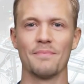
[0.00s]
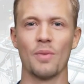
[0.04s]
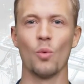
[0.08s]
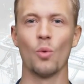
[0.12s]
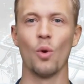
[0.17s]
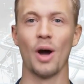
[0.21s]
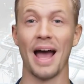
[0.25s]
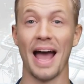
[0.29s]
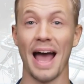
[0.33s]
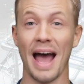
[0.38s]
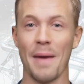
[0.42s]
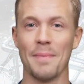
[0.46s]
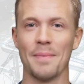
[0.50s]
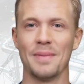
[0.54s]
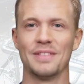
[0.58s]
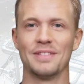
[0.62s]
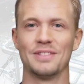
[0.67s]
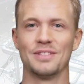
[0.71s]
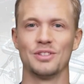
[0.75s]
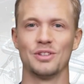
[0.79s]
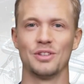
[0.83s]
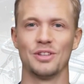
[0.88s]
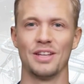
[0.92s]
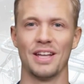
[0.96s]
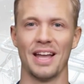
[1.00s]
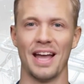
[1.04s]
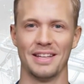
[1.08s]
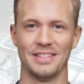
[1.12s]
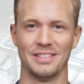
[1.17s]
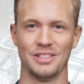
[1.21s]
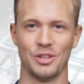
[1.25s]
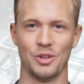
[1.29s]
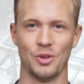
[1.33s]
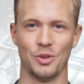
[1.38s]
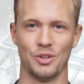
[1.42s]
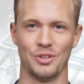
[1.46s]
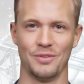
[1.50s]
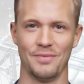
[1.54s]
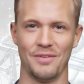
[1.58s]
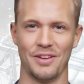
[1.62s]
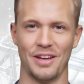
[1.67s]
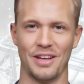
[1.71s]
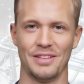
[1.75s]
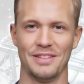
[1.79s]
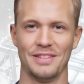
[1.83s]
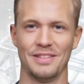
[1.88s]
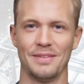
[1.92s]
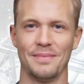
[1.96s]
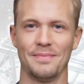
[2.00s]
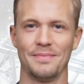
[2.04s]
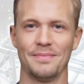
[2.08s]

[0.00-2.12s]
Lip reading: what happens during the execution phase.